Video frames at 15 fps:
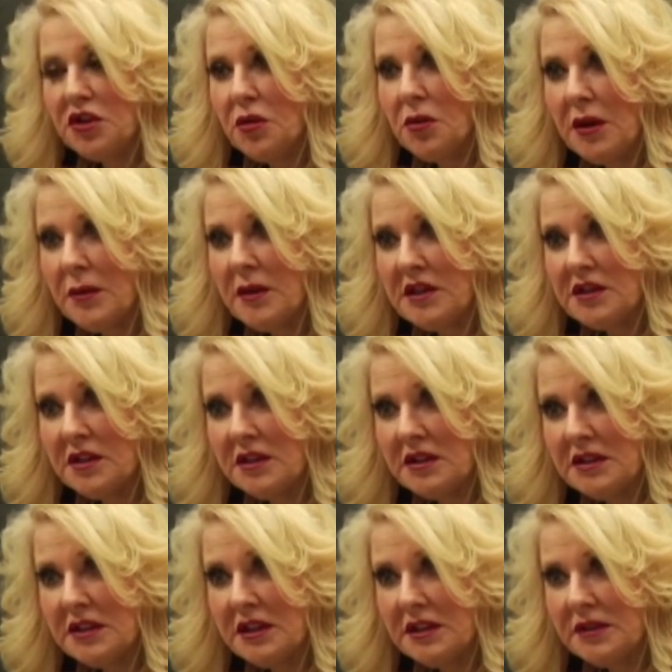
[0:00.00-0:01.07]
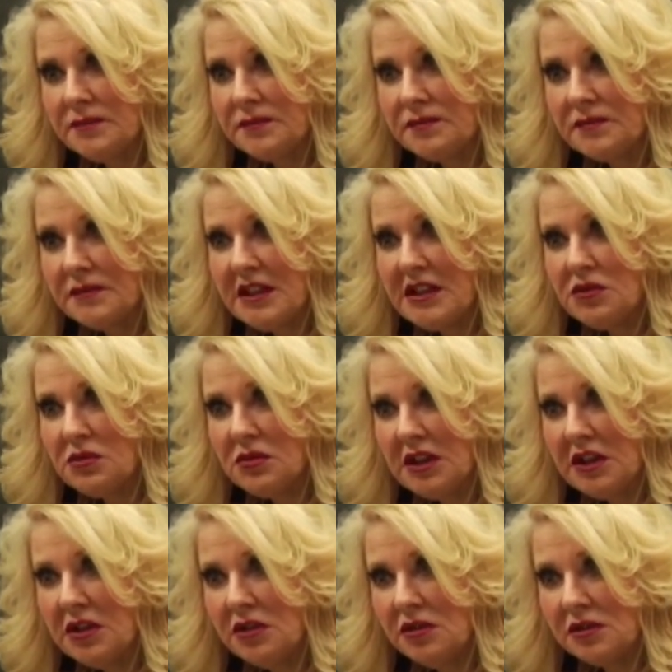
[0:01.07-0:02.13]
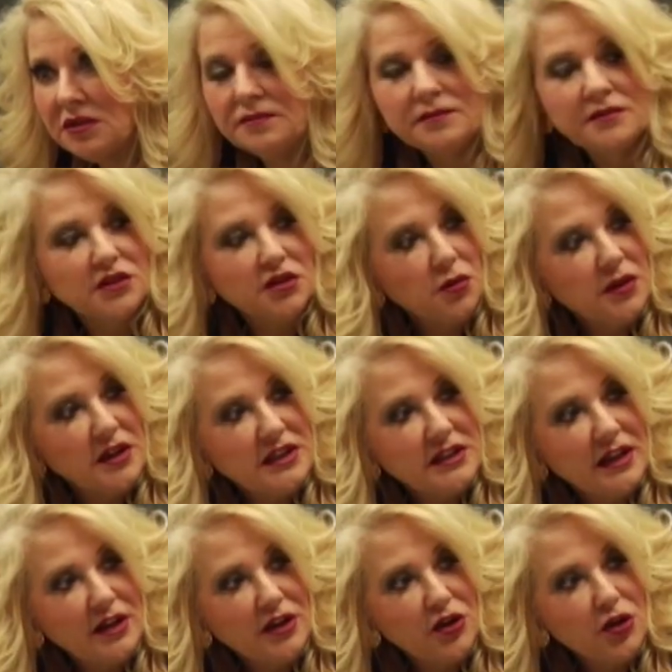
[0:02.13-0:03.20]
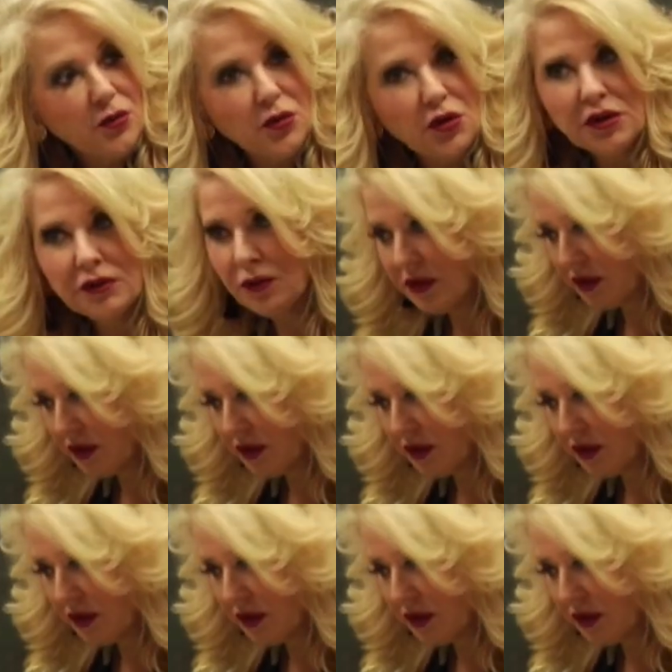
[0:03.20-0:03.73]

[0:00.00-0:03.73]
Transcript: don't want to be in Salt Lake City. It's really cold. So we decided no more. We're